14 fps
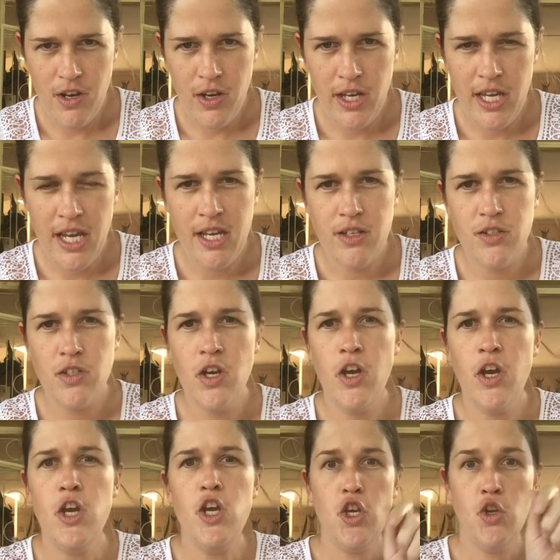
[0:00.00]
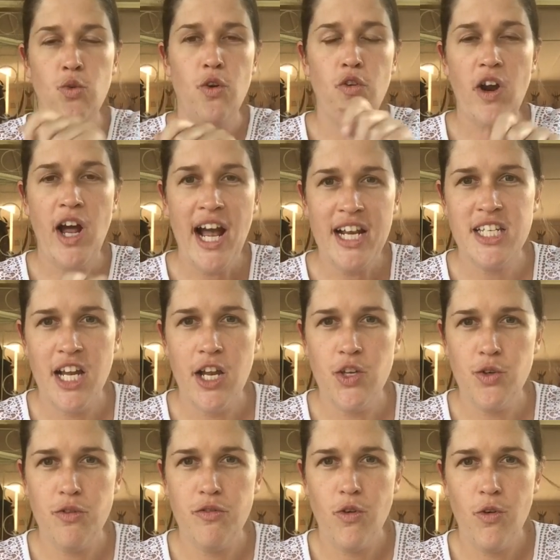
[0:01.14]
Okay, so you will write down
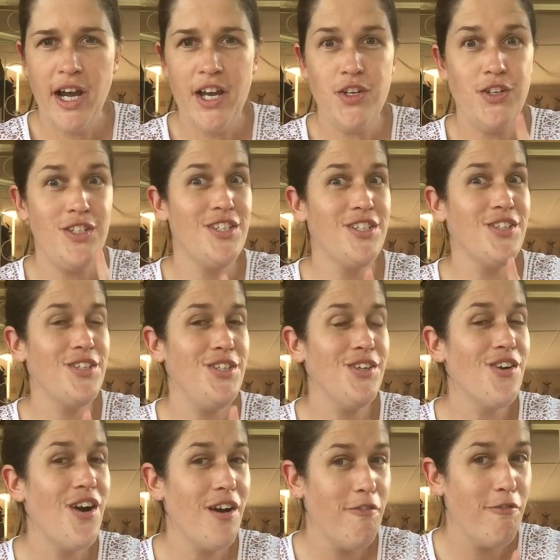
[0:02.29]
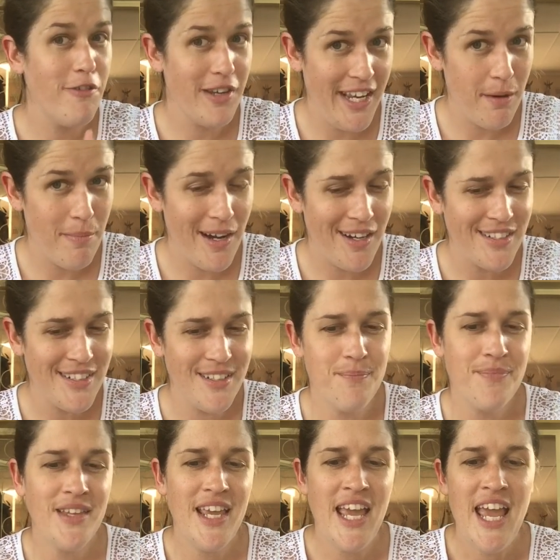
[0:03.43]
your 400 just because you can't forget about
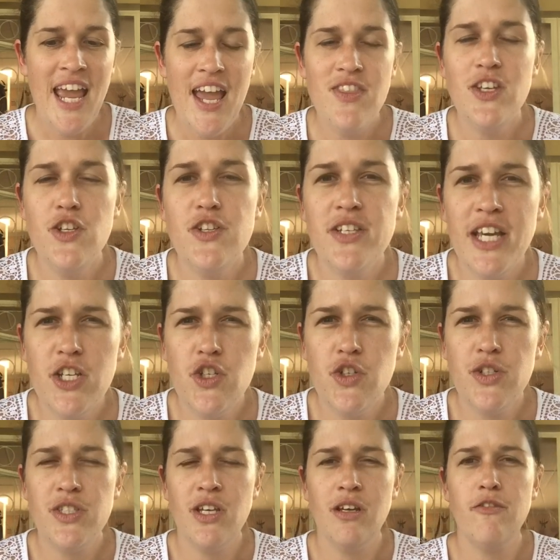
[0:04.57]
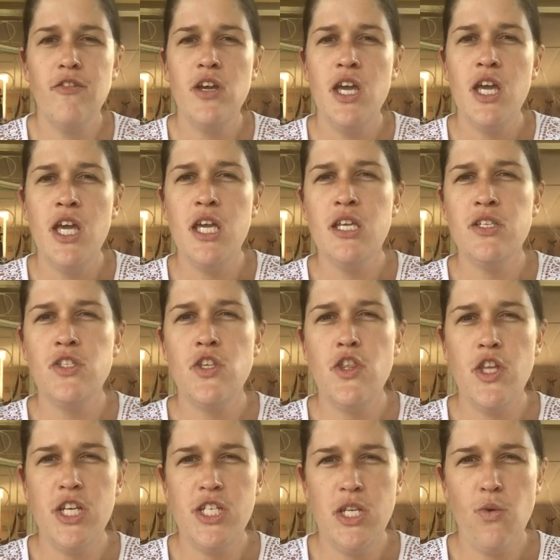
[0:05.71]
them, and then you say to yourself, is
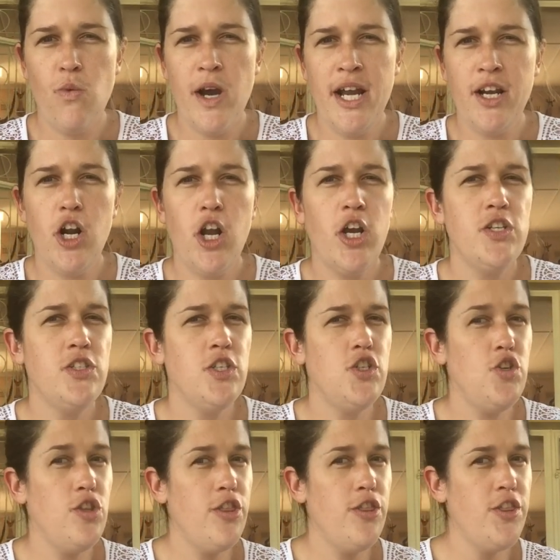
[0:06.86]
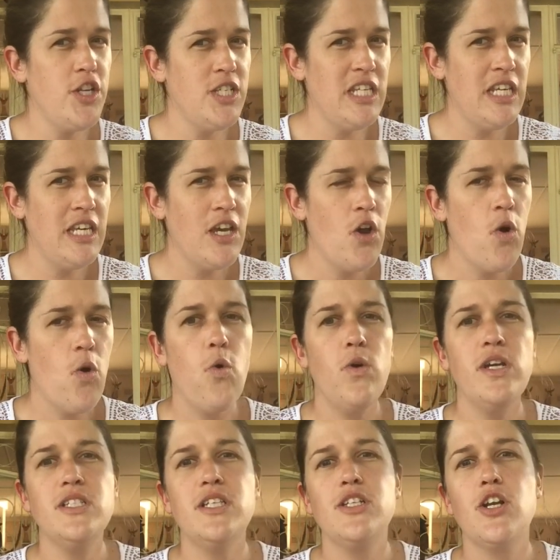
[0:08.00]
31 closer to 30 or
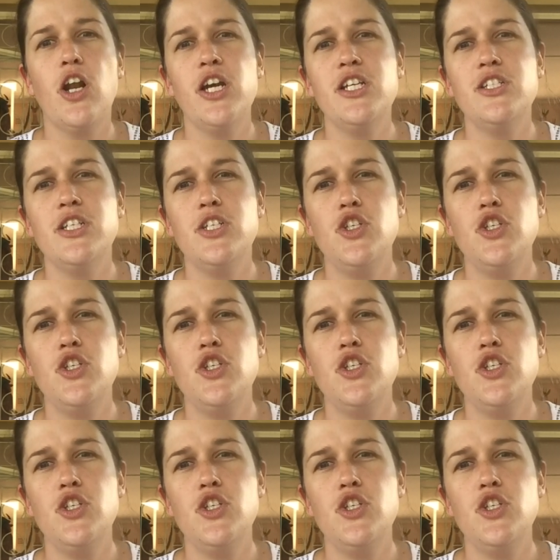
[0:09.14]
is it closer